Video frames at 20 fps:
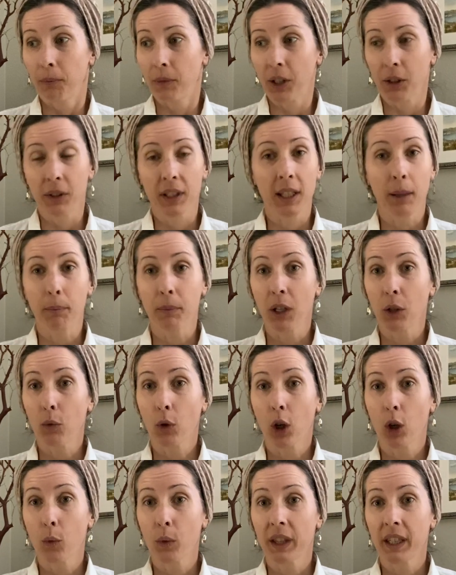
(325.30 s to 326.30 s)
there's something
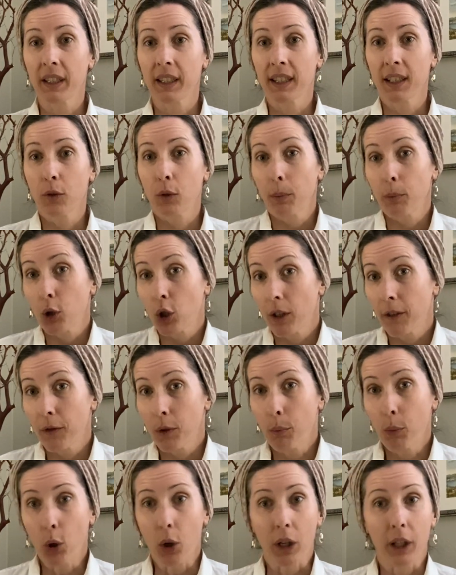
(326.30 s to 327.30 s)
wrong with the description of
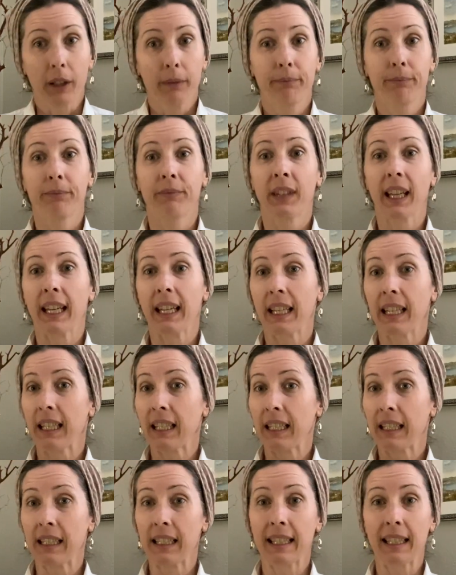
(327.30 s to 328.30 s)
the book.
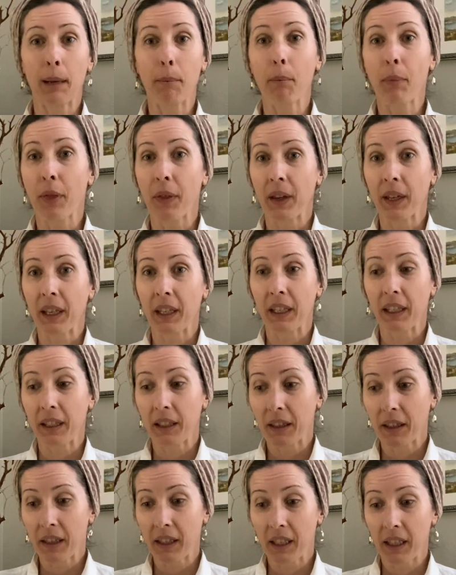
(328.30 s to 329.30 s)
They something
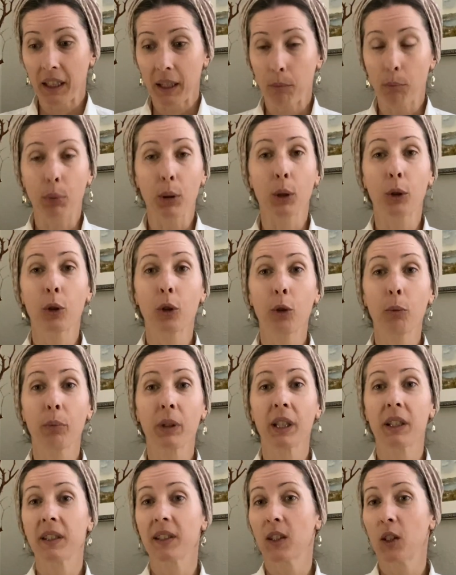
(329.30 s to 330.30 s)
in the blurb
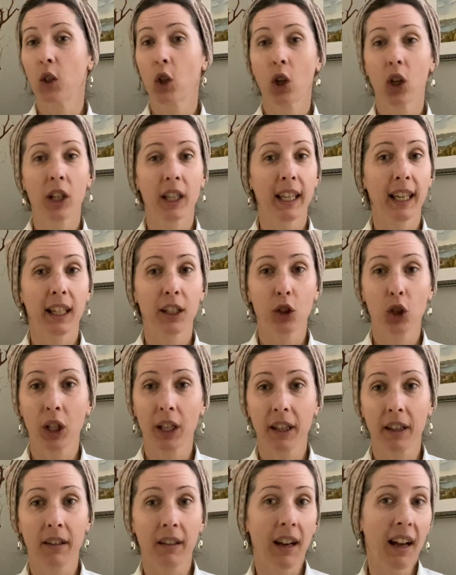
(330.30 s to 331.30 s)
is not
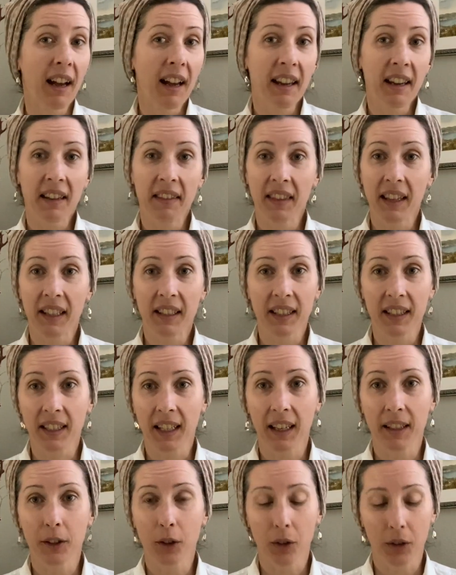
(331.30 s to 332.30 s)
catching their eye and they
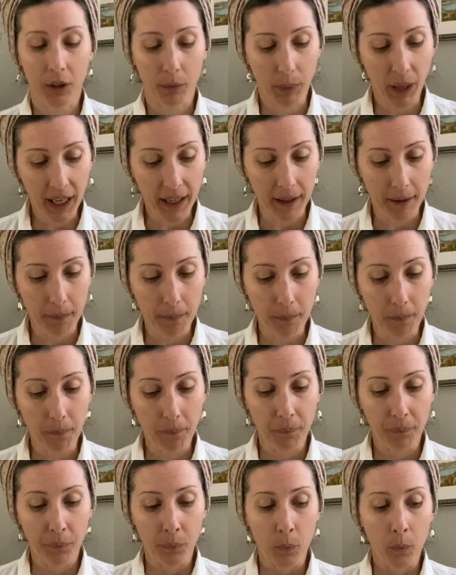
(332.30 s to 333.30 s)
decide not to buy it.
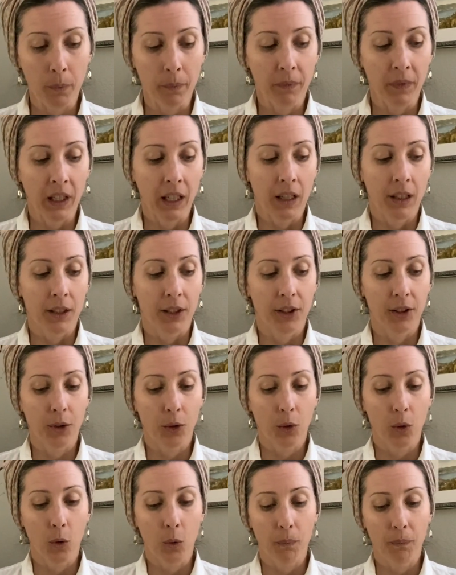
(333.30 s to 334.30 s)

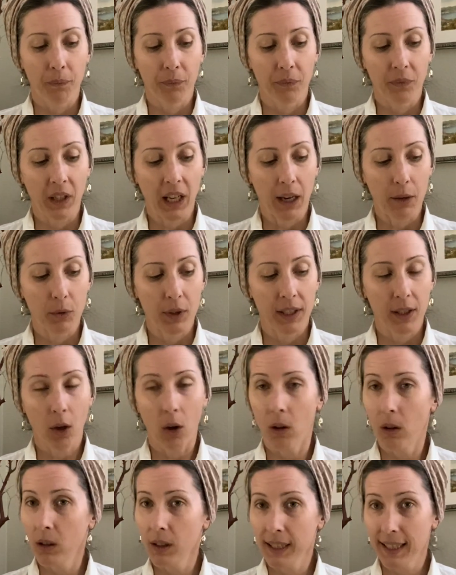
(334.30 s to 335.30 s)
So I was
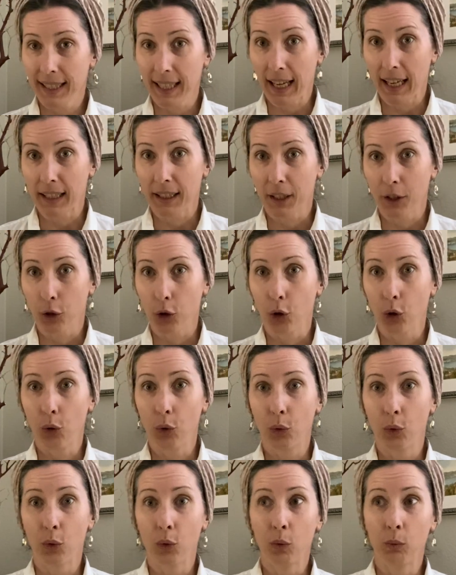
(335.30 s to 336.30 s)
all set
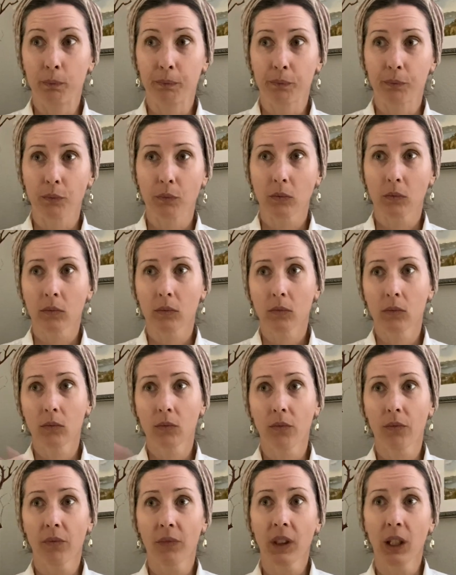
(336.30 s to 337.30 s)
to
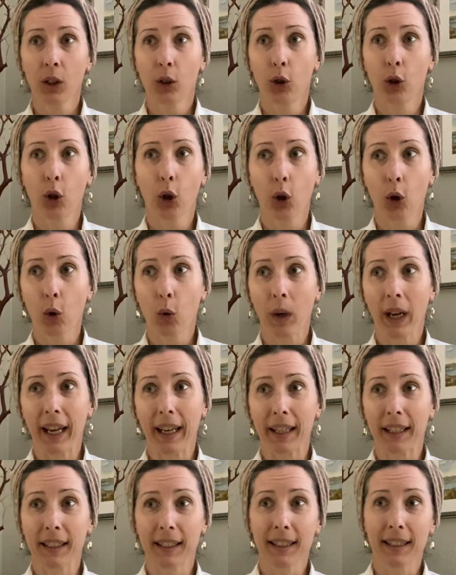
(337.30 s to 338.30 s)
go
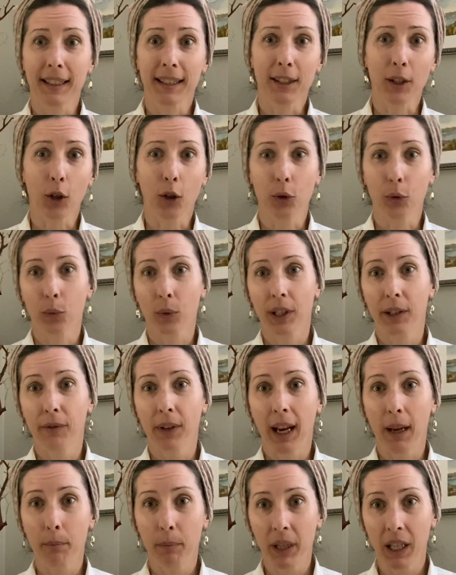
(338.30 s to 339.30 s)
and start
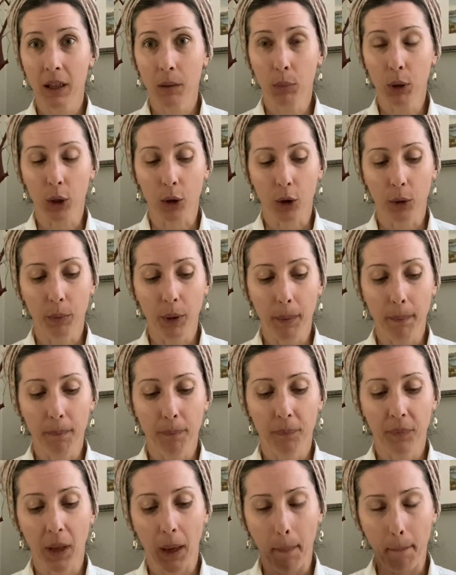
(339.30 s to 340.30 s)
revamping the blurb,
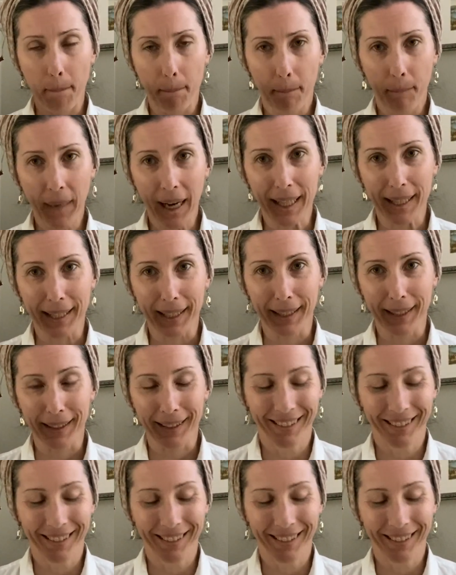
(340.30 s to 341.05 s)
but